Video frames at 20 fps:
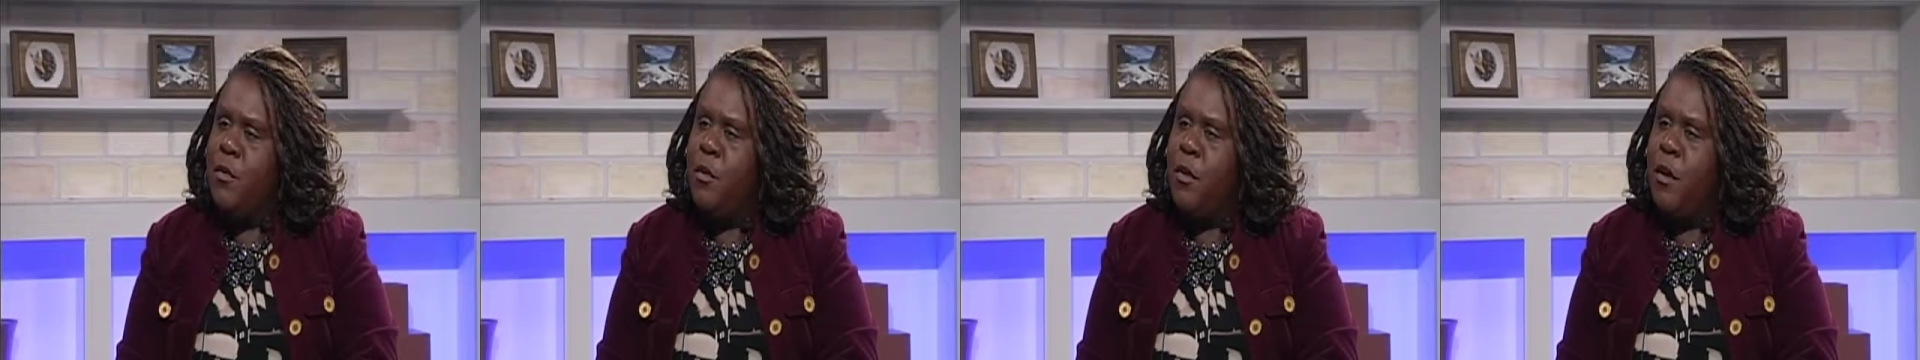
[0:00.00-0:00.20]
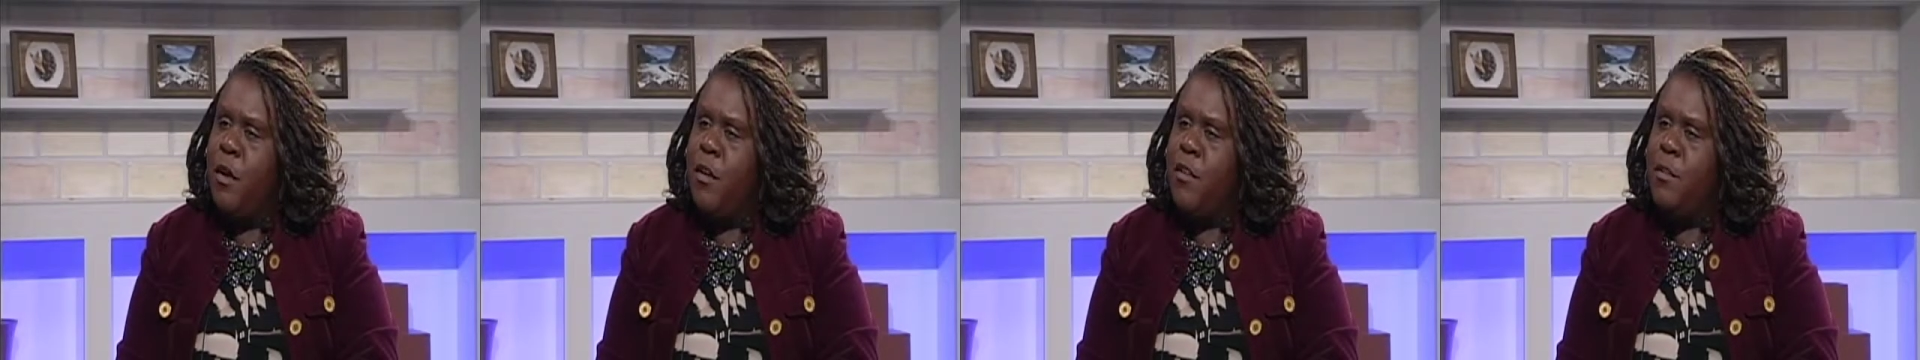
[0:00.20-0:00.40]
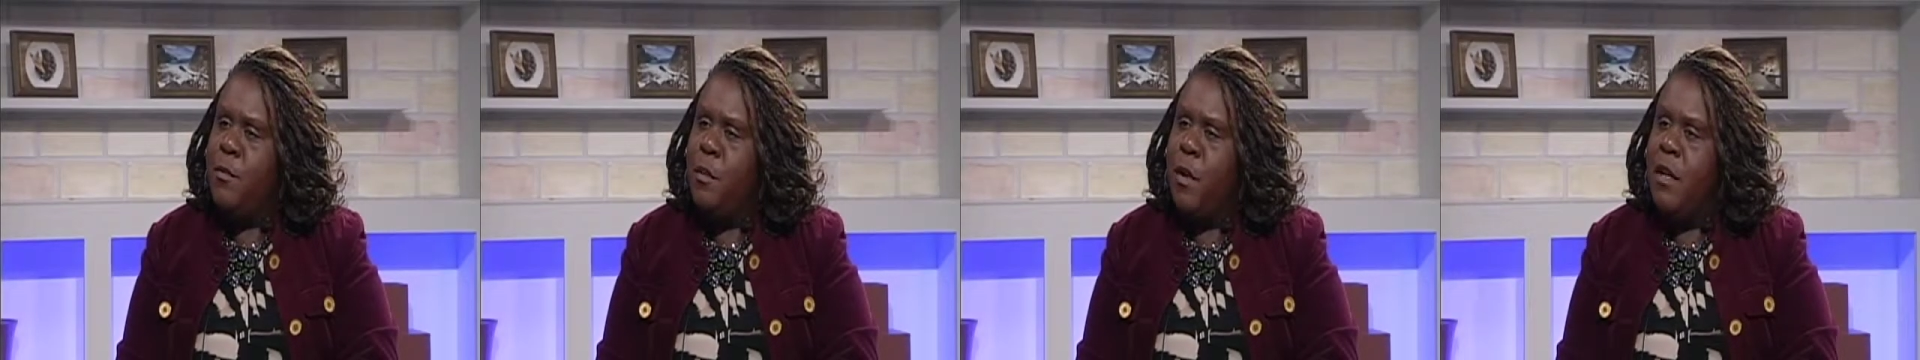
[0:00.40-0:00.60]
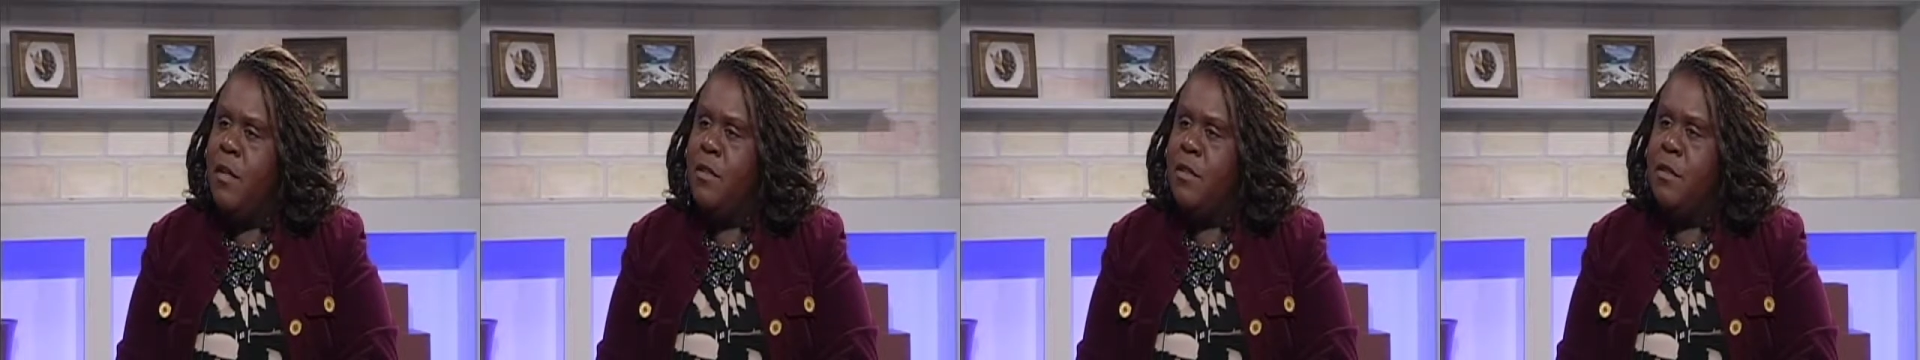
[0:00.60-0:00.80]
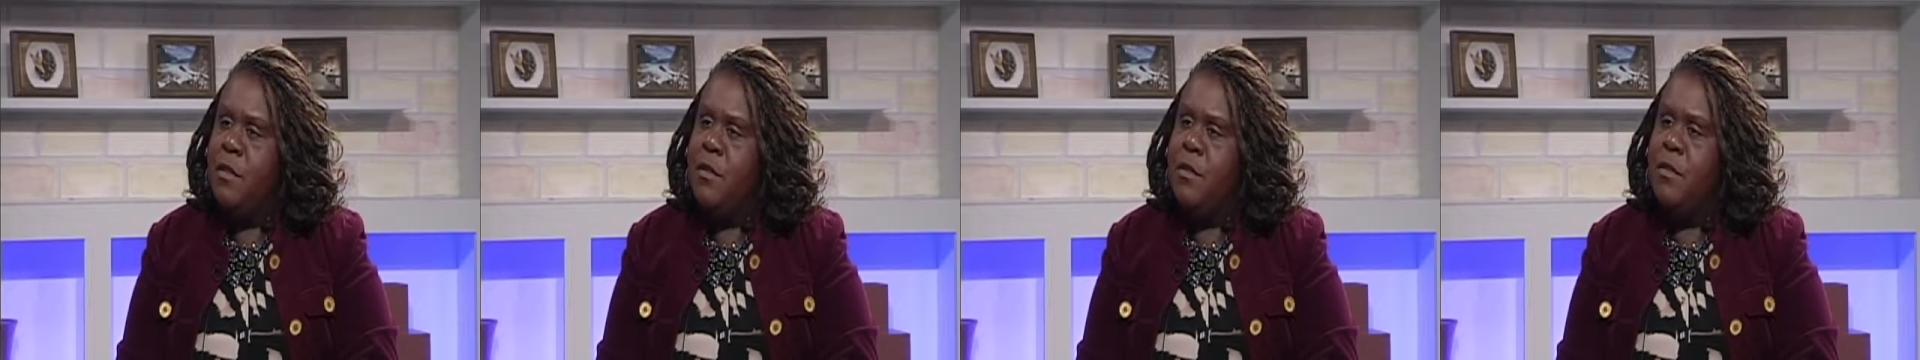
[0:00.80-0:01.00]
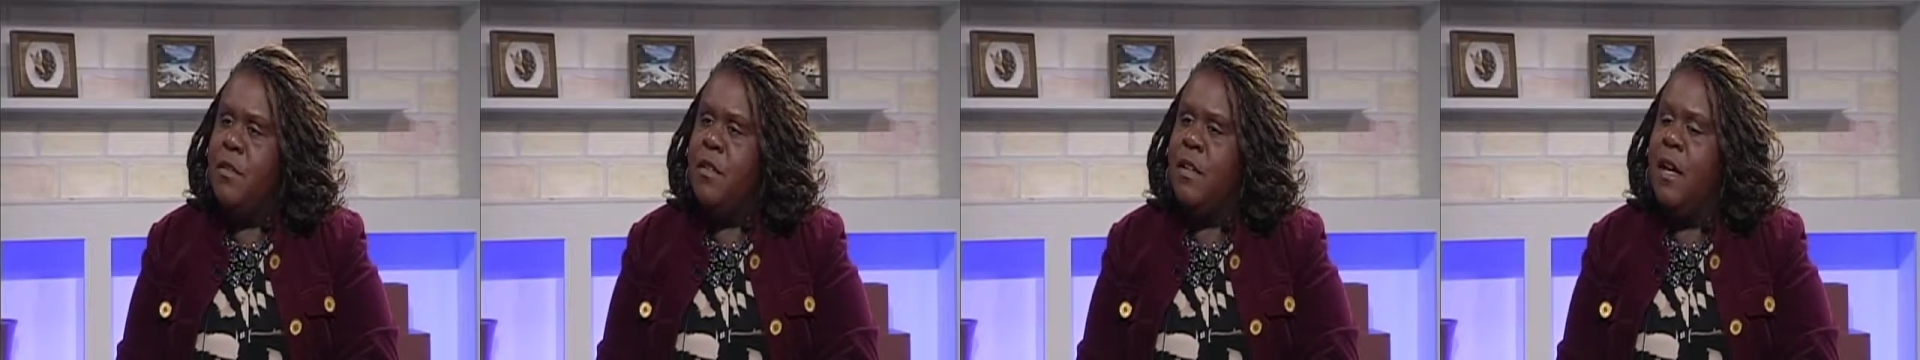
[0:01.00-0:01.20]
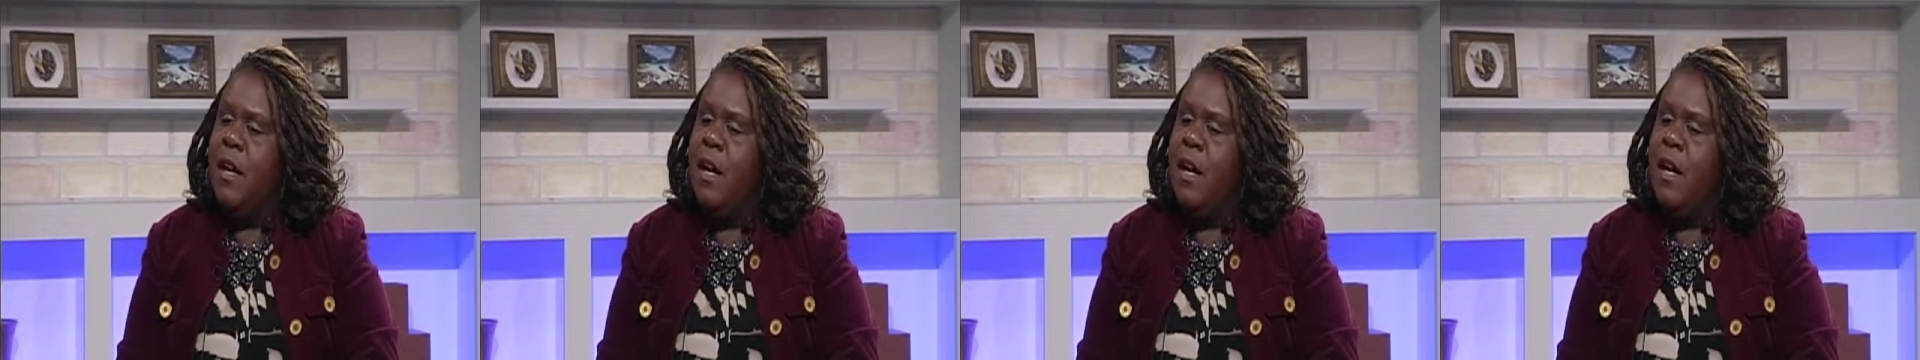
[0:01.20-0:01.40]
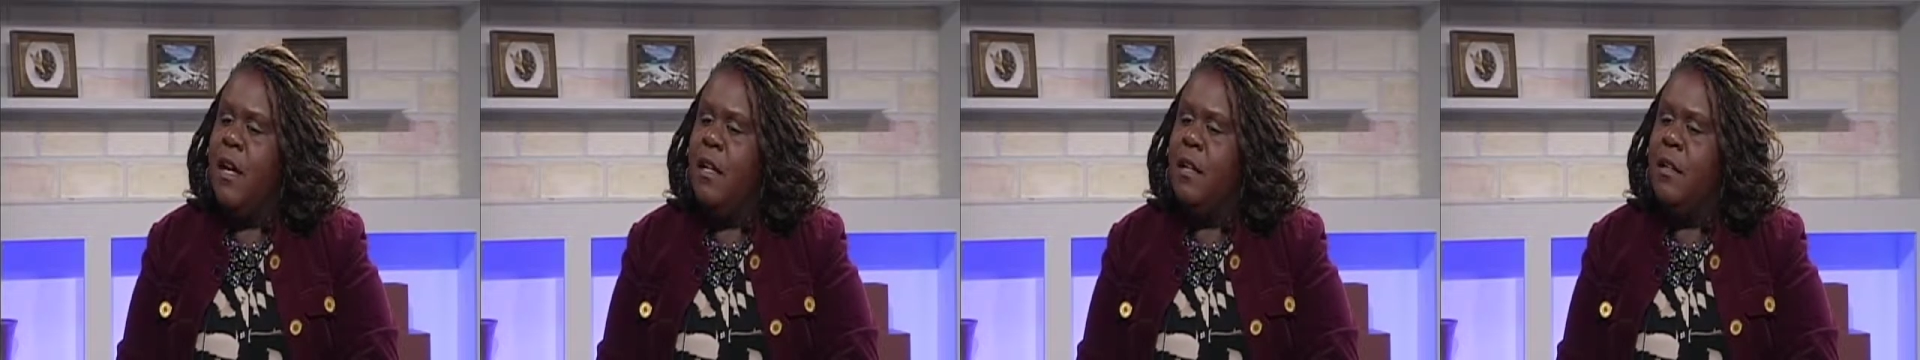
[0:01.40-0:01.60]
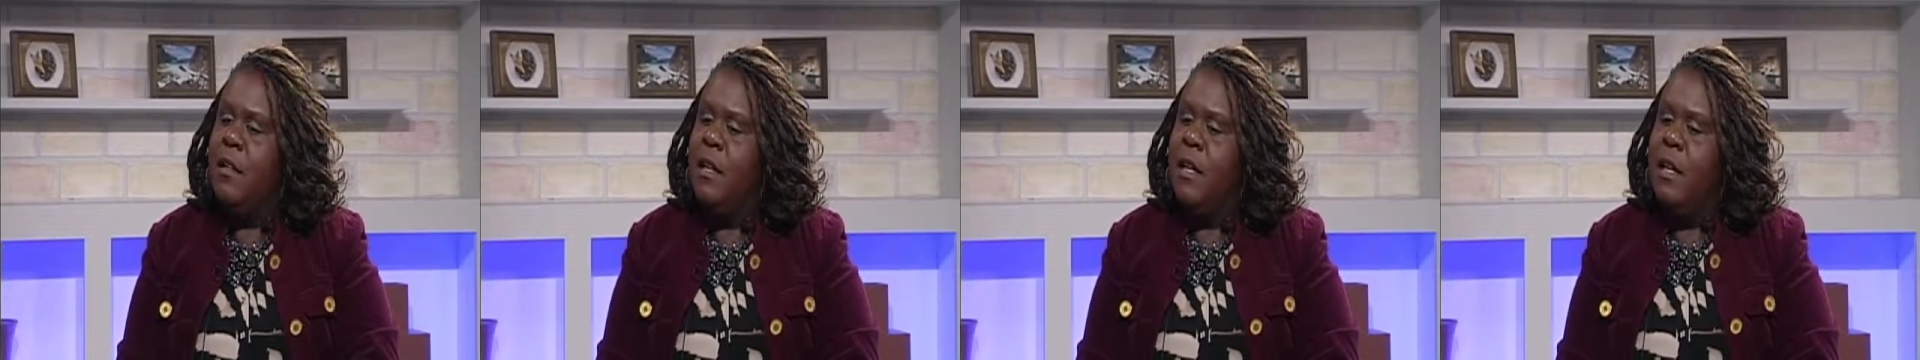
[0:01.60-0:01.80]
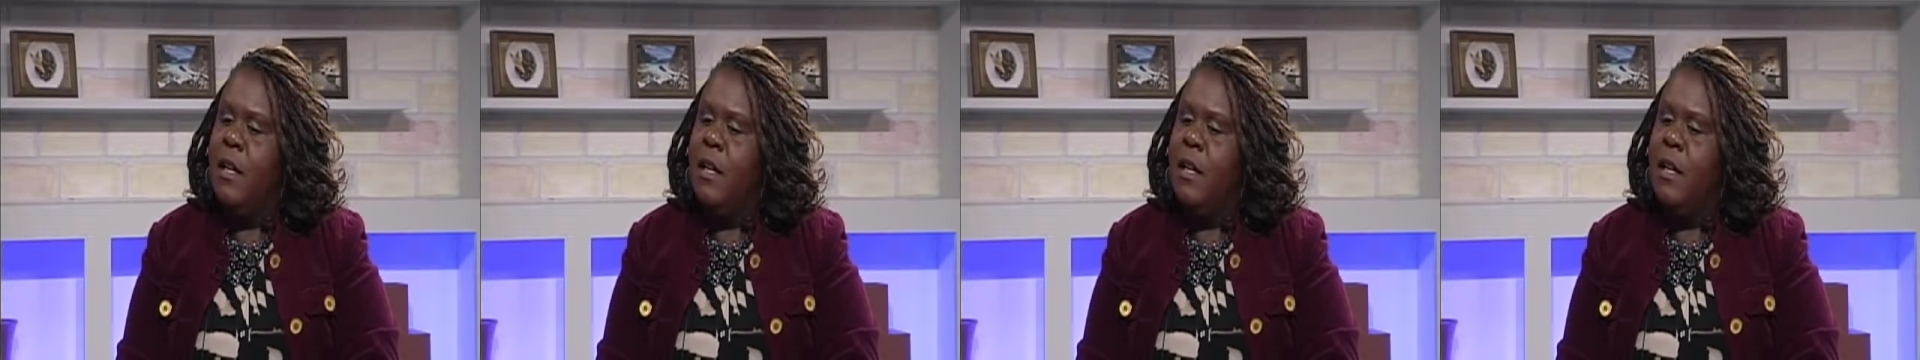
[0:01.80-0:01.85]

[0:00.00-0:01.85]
for our sponsors, uh,